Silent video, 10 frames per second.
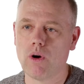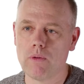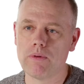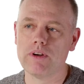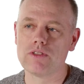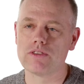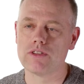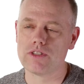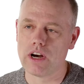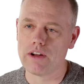open
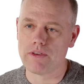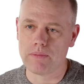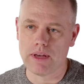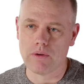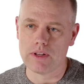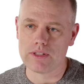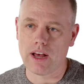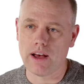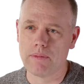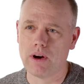resources started for me was
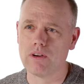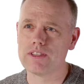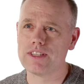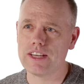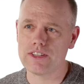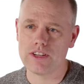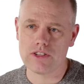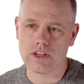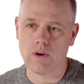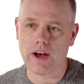about 6
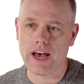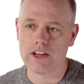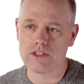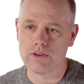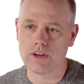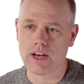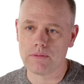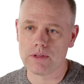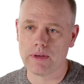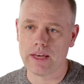years ago. I had a student come
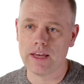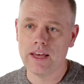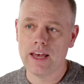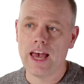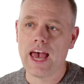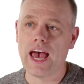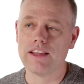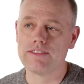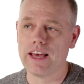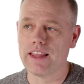to me
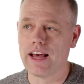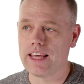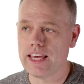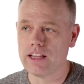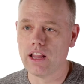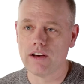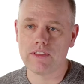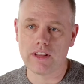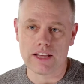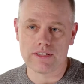and say that he loved
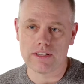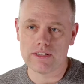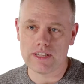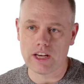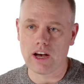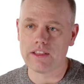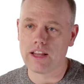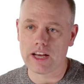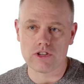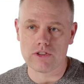the lessons, he got the
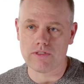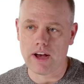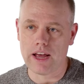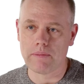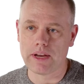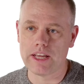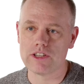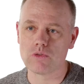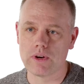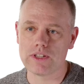lectures fine, but he
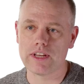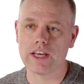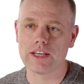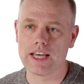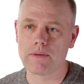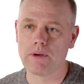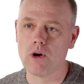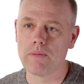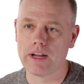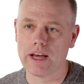just wished that he could take me
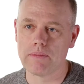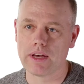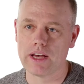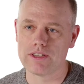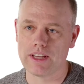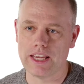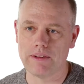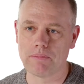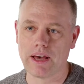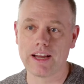home at night because
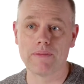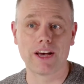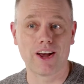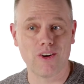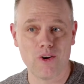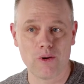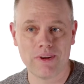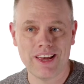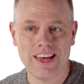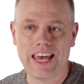by the time he got
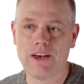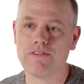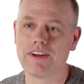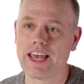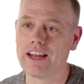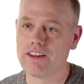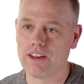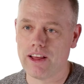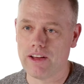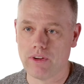home, he would forget
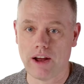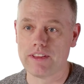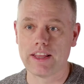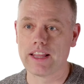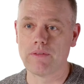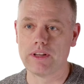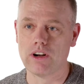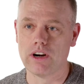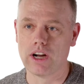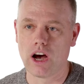everything that we'd
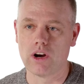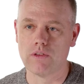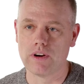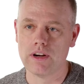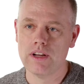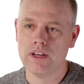learned and gone over.